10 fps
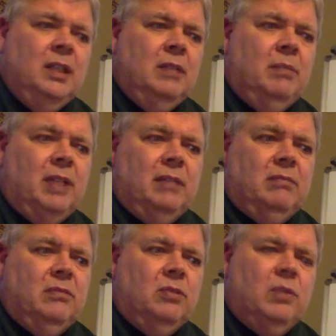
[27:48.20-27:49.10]
But
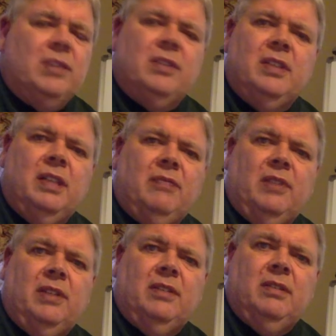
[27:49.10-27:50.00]
what's the
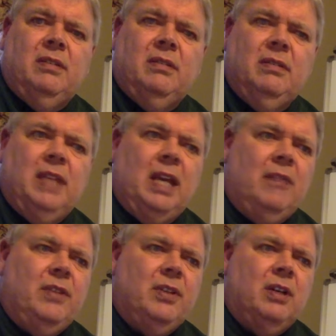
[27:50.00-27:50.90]
difference? The
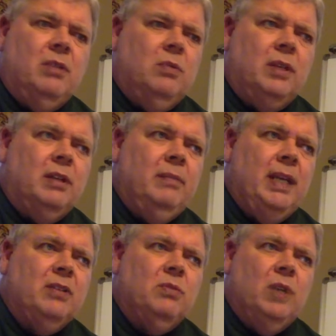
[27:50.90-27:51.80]
average auto worker
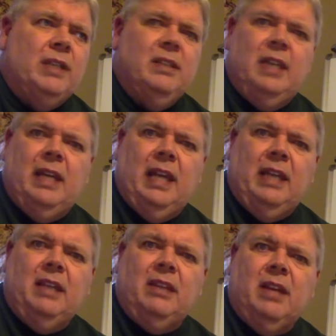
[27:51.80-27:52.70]
makes what today?
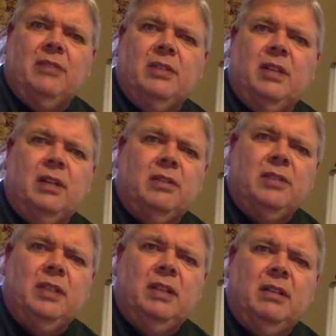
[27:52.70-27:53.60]
$80,000
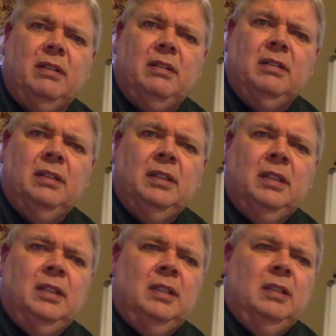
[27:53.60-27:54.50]
a year?
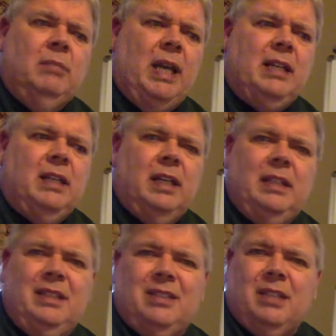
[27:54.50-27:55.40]
Back in
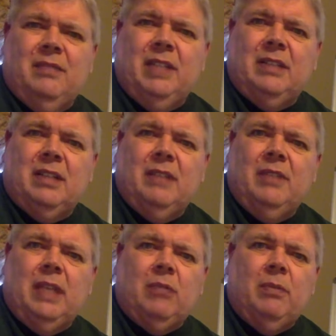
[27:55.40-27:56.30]

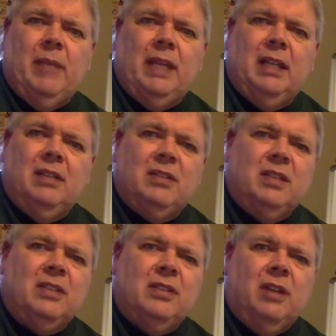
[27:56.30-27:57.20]
1977, they were making
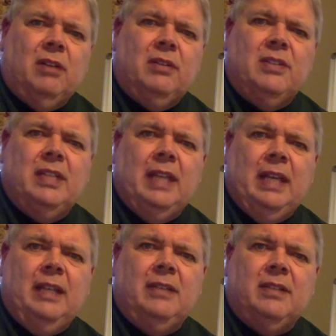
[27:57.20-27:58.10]

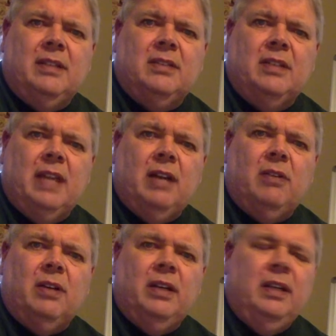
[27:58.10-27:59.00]
$6.80 an
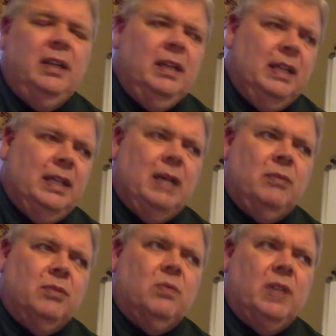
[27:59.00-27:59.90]
hour, and that was one